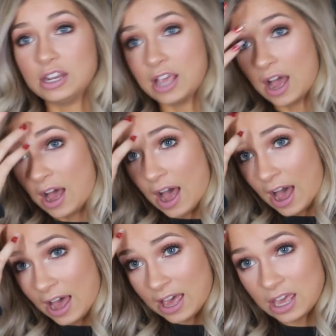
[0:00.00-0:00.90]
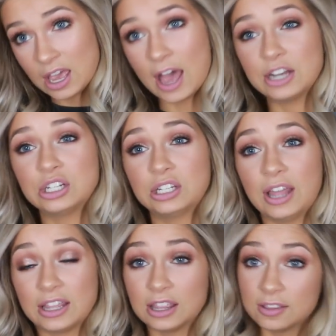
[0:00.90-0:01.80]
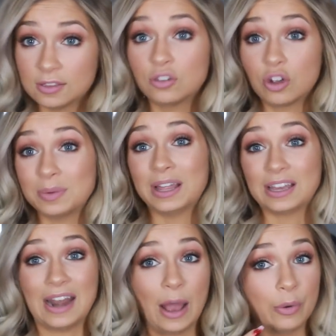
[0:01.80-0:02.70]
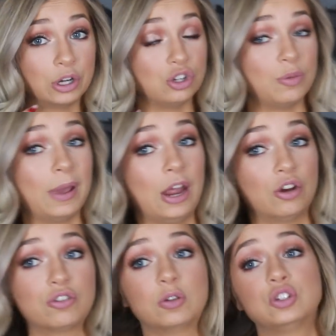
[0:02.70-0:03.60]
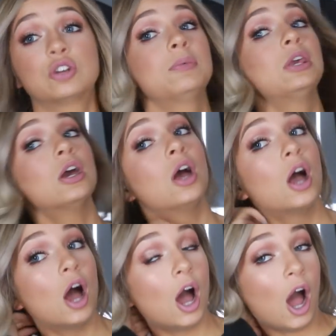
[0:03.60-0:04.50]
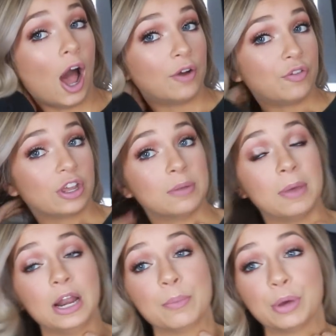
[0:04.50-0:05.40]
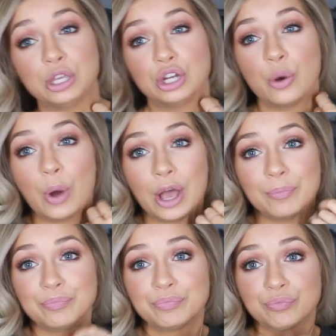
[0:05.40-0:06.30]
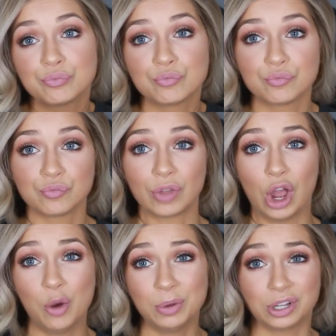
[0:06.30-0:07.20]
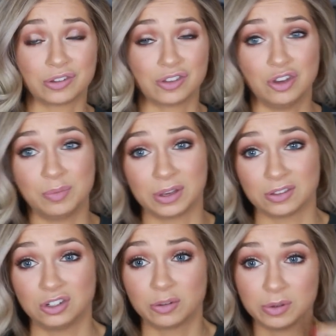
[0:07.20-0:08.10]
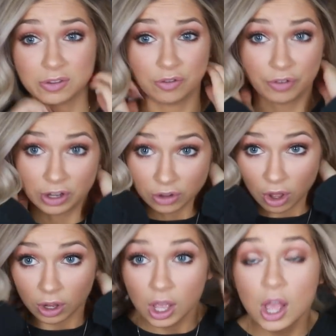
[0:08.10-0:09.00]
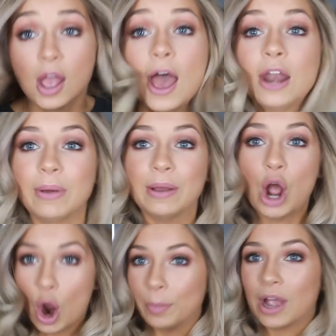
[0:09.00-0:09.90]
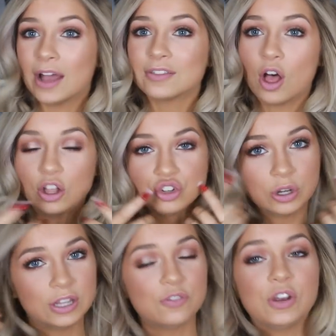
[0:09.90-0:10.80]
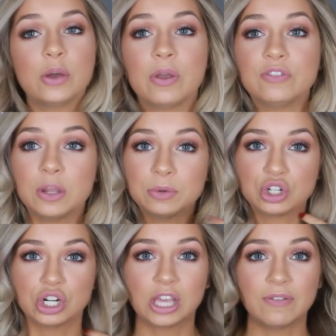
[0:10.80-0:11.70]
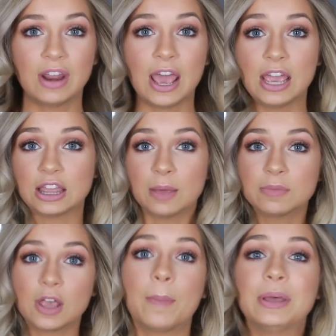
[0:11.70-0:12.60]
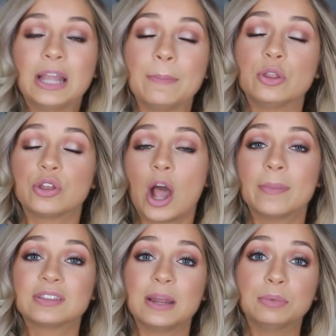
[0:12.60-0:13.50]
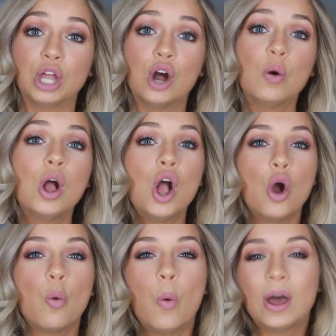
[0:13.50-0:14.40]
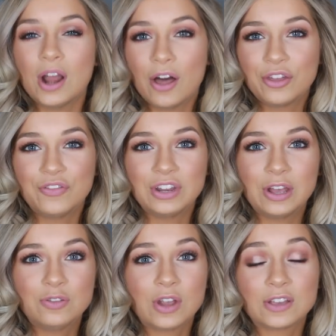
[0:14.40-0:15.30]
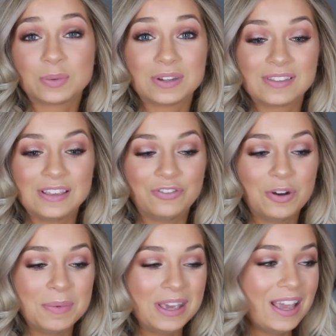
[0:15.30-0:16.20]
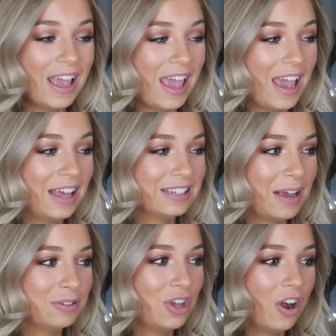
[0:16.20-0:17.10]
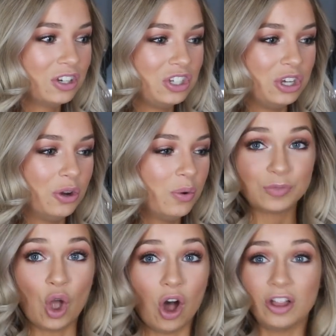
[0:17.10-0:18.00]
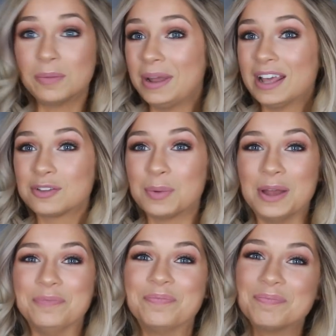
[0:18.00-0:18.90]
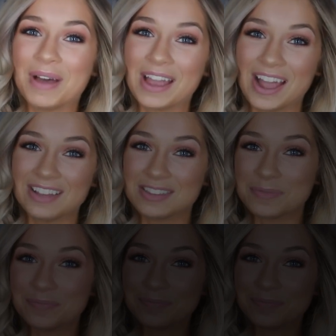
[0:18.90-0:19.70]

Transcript: Yeah, I had to, like, this took me like an hour to do my hair. So it took me a hot freaking minute. But you know what? I hope it looks cute because it took me so freaking long. Anyway, I hope you guys all enjoyed this video. If you did, be sure to give it a thumbs up and let me know in the comments down below what other videos you guys want to see from me. And I'll talk to you all in my next one. Bye, guys.